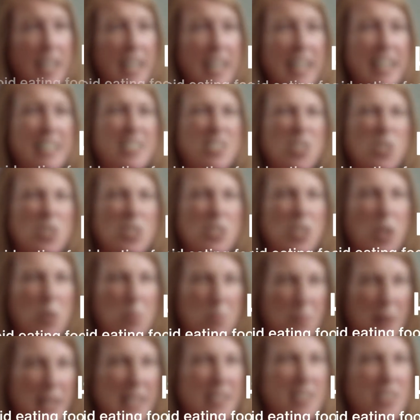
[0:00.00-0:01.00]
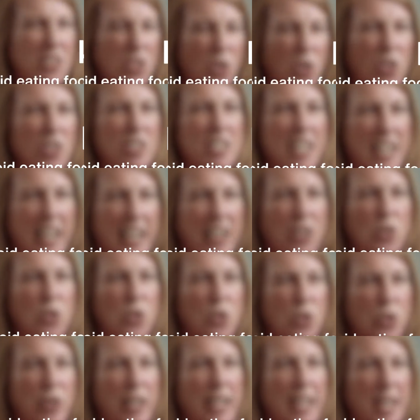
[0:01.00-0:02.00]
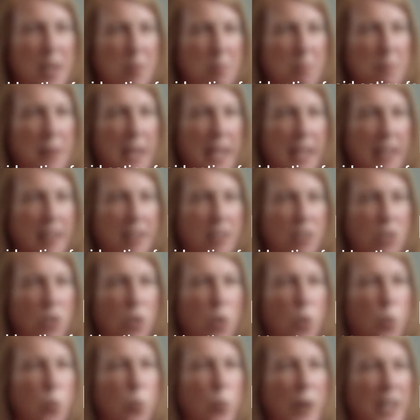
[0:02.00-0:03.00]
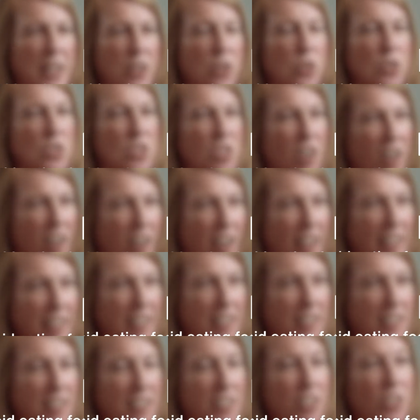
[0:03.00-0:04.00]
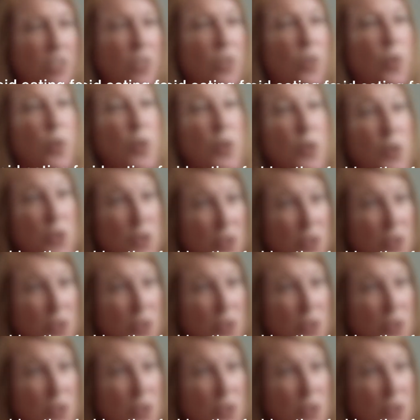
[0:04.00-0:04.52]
It's also best not to eat or drink in bed, or when you're tired or you're